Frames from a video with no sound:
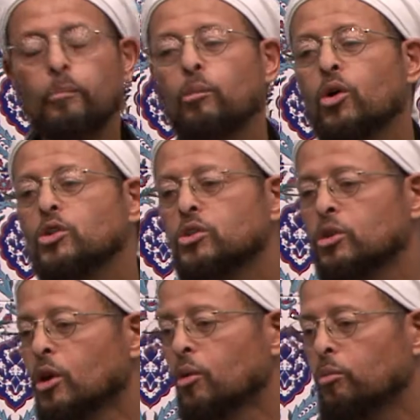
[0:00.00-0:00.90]
moist
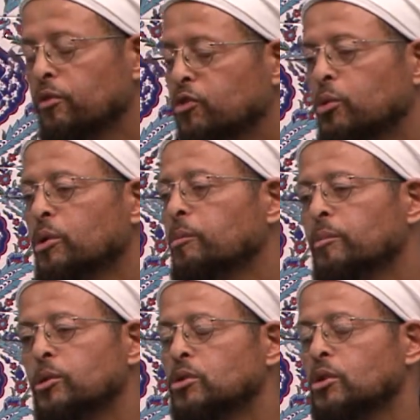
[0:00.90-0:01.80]
with the
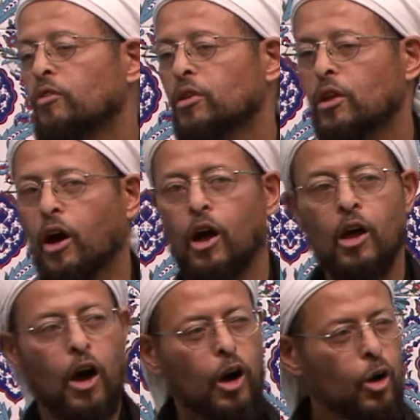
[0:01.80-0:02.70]
remembrance of Allah.
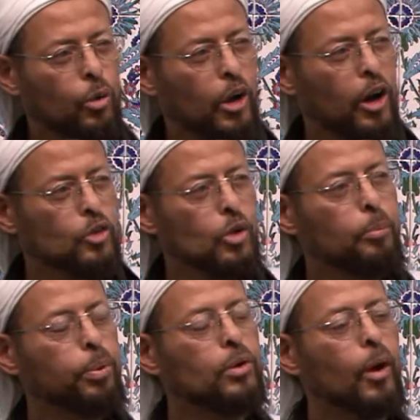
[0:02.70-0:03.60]
Our Qurans are
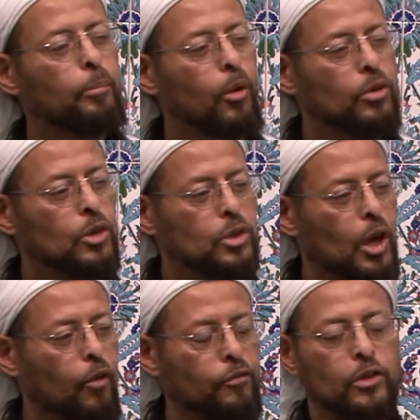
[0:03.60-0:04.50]
put up on the
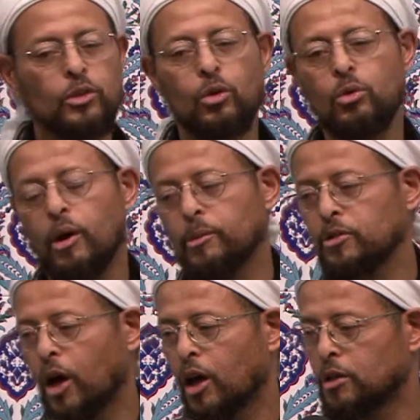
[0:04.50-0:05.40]
shelf until
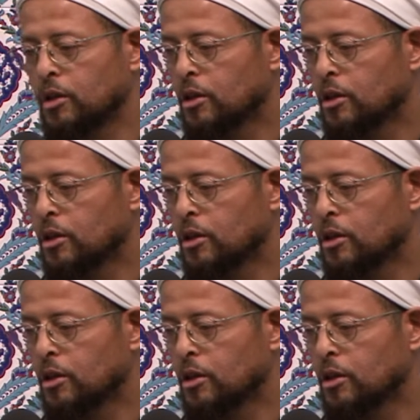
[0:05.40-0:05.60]
Ramadan.